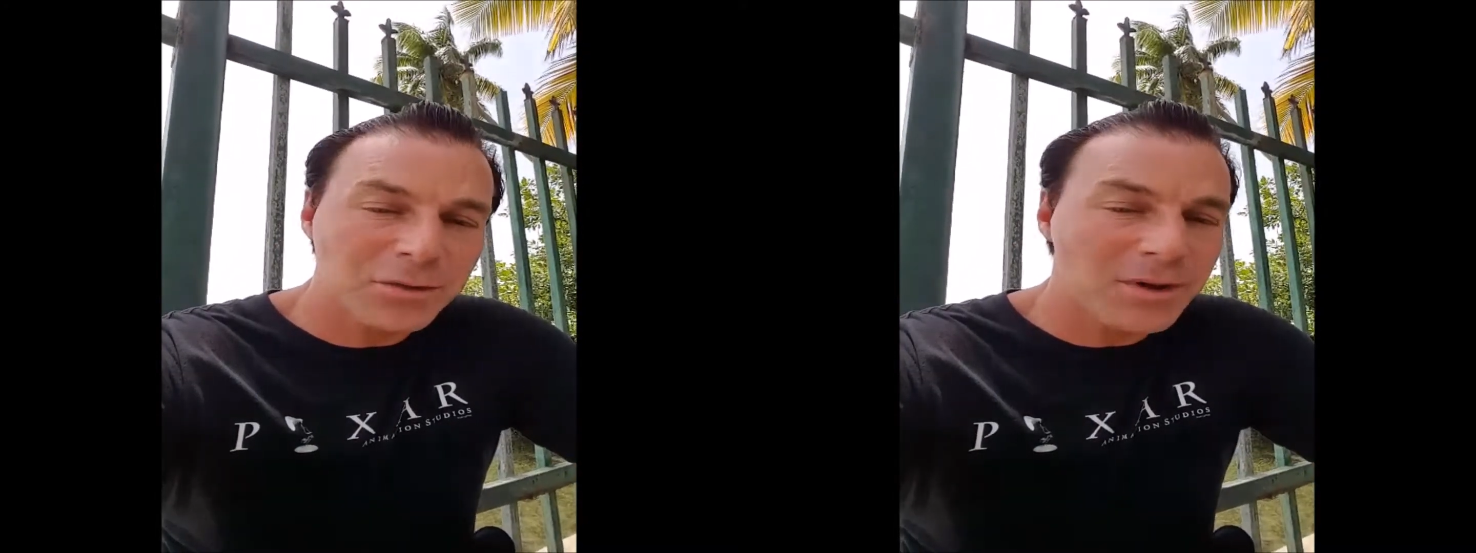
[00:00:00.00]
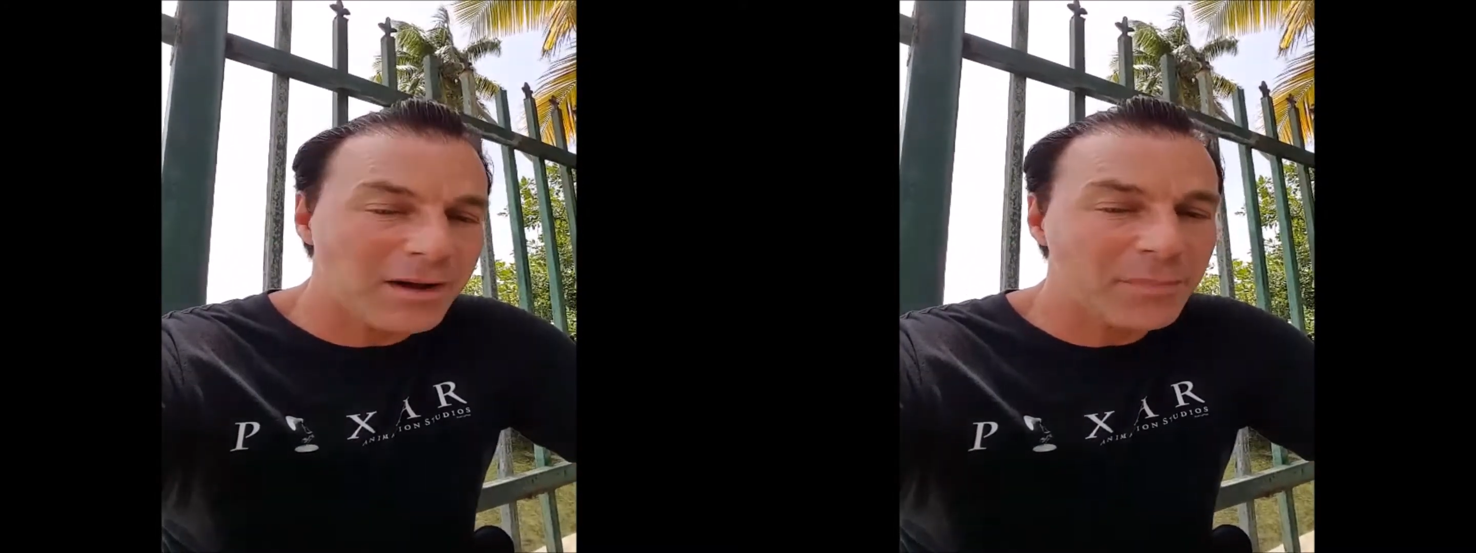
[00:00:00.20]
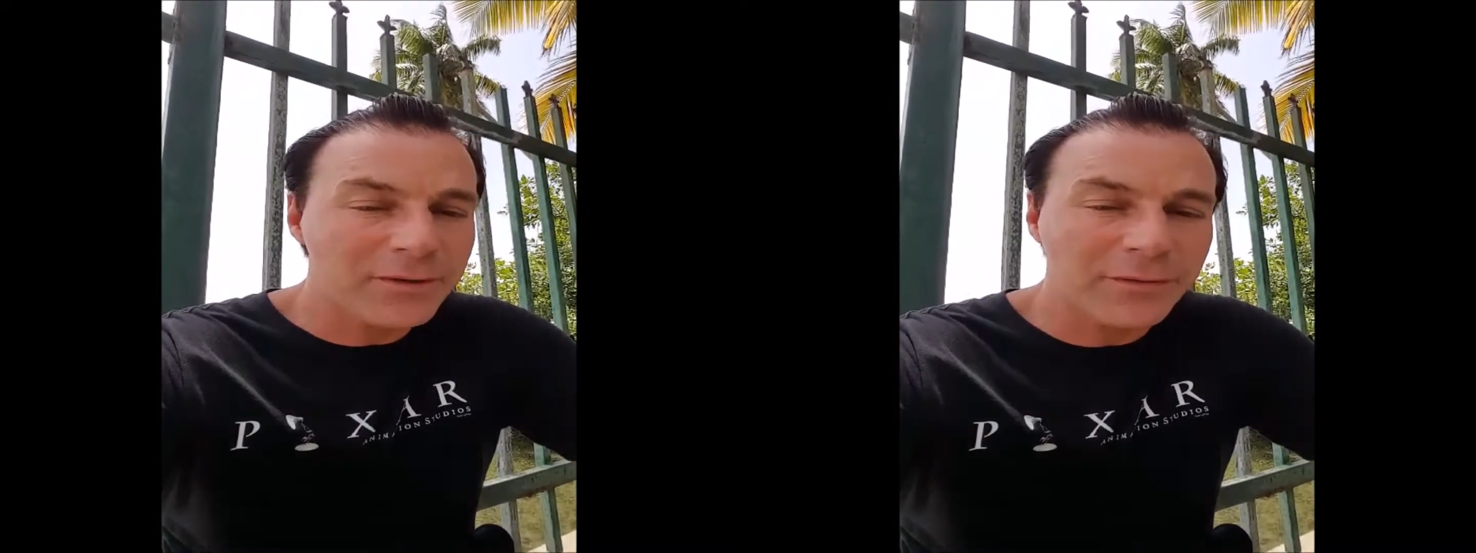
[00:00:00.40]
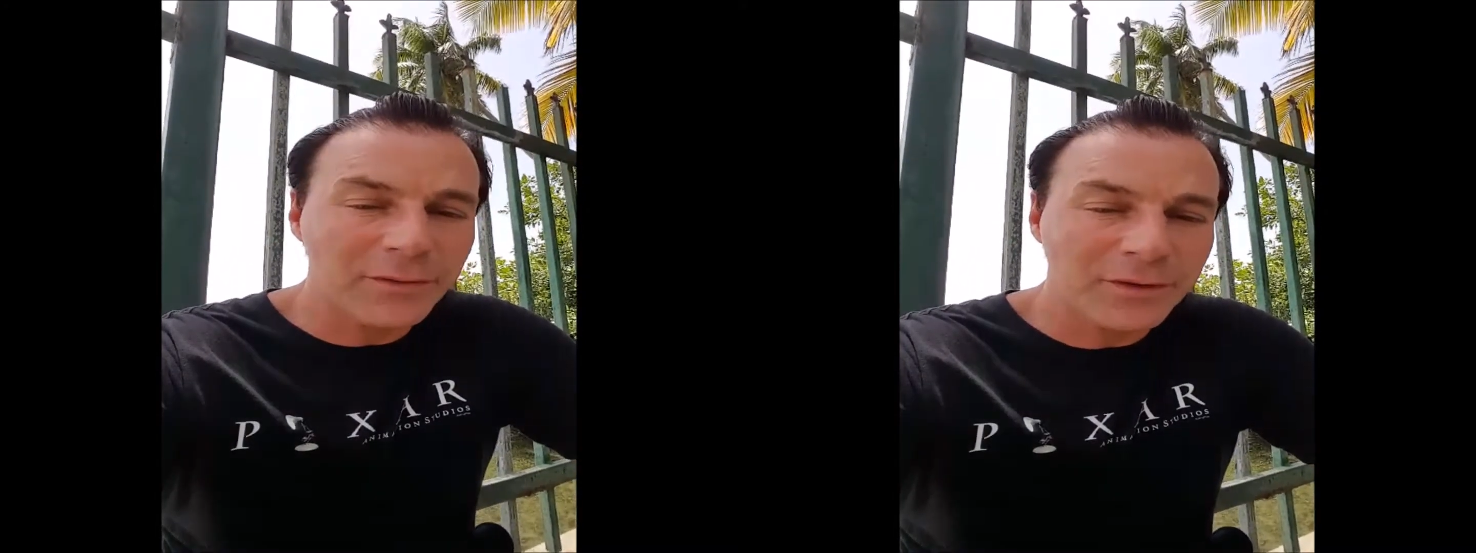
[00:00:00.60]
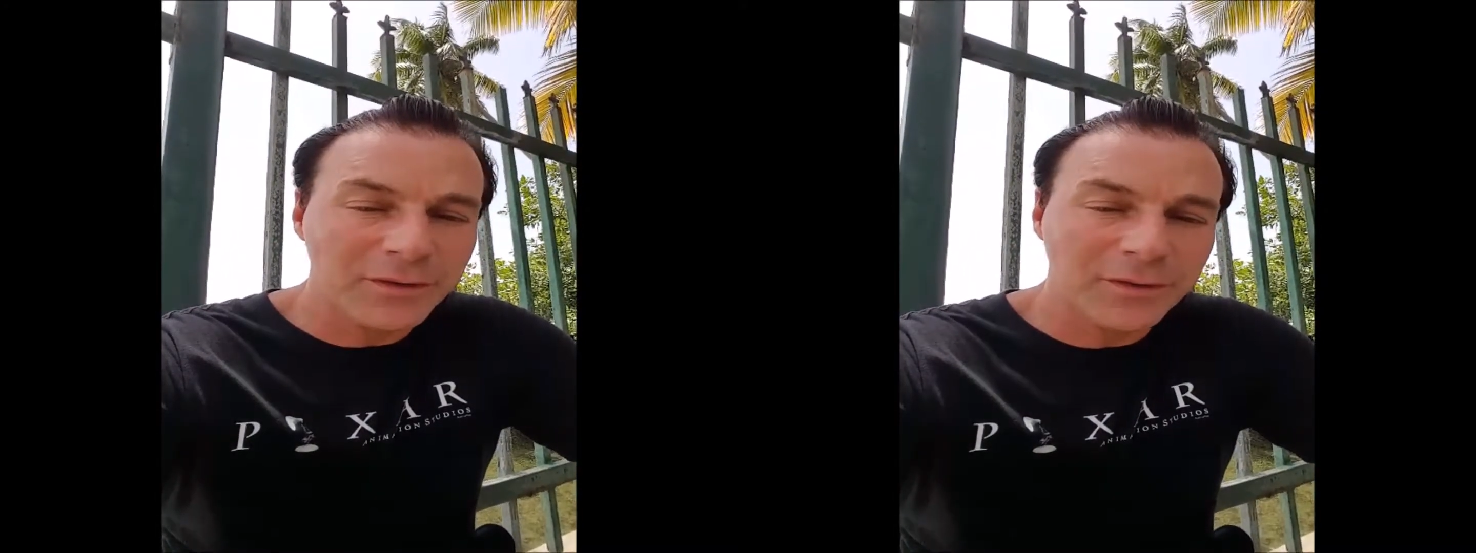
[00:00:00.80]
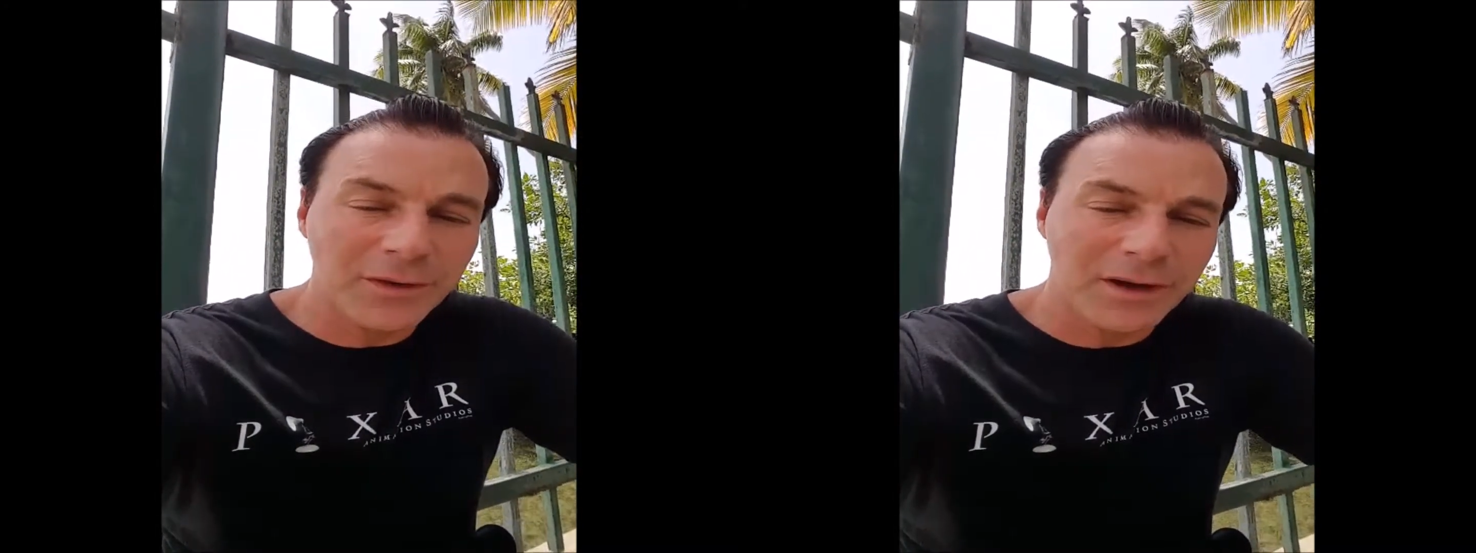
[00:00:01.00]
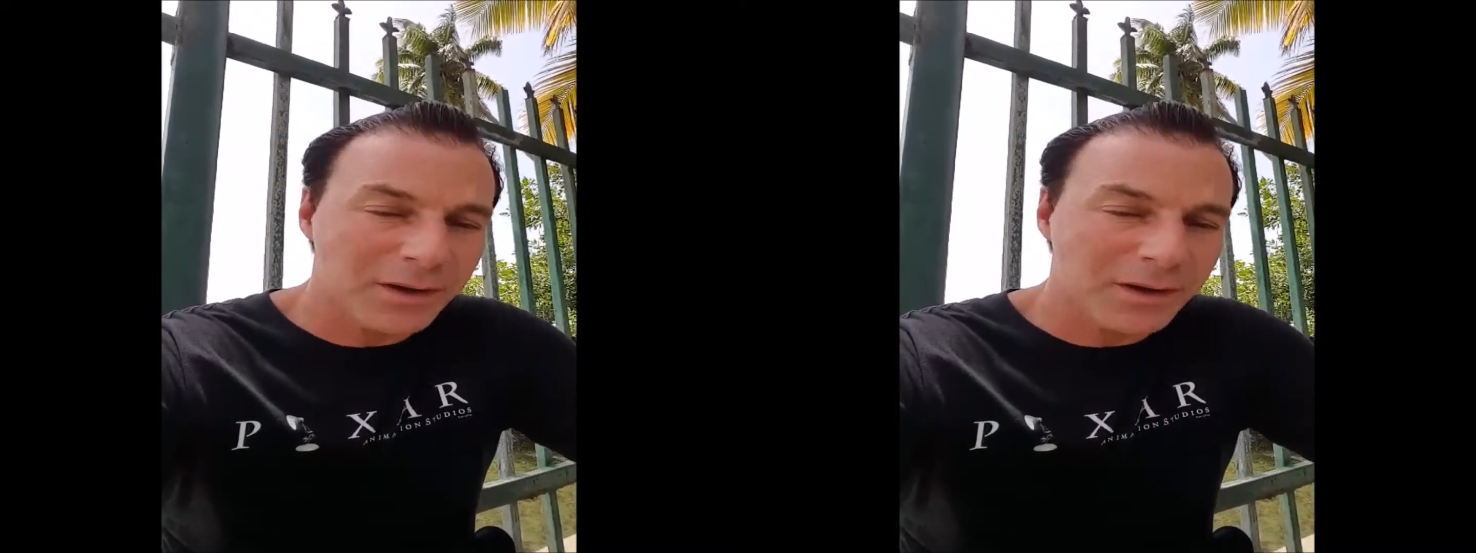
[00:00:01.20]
you have my fullest